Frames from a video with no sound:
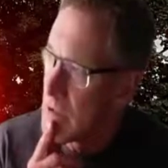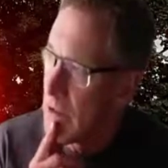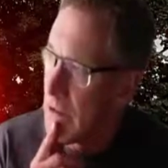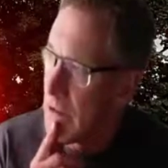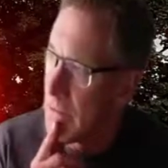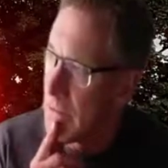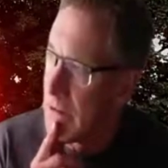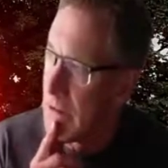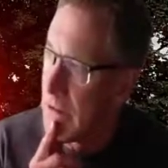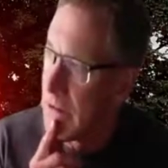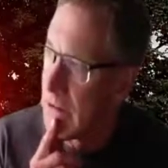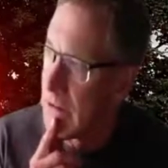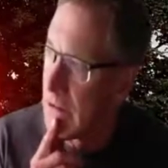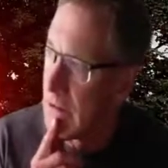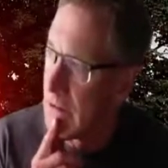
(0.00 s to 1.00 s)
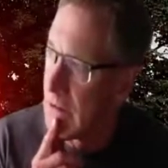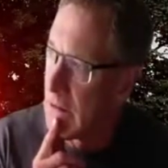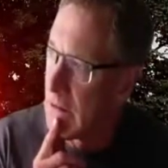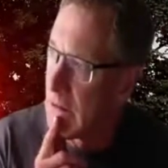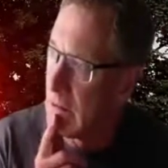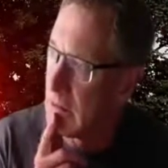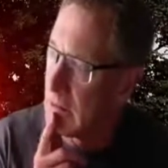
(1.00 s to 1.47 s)

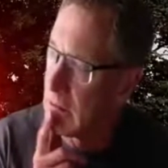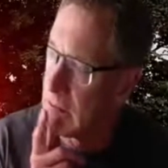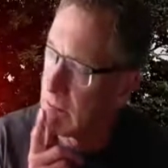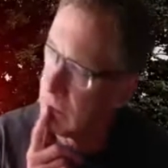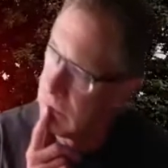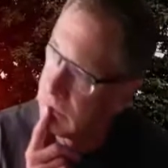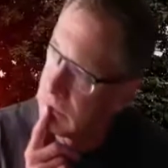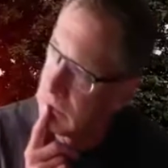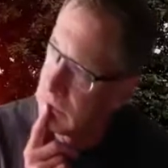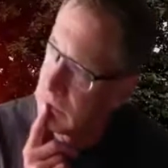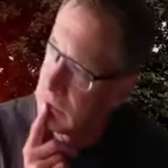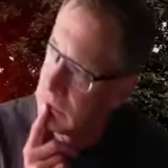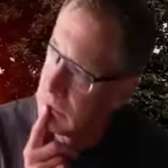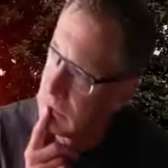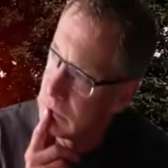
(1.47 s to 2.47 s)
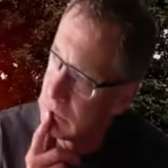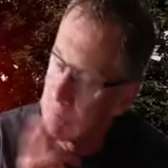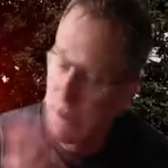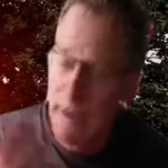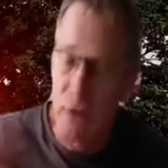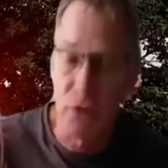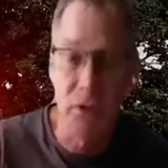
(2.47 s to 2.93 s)
the
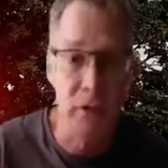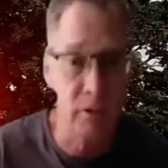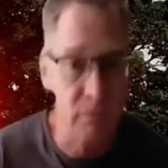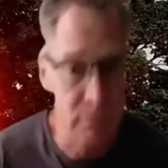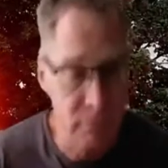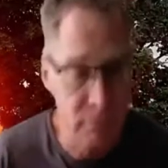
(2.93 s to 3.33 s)
calcium.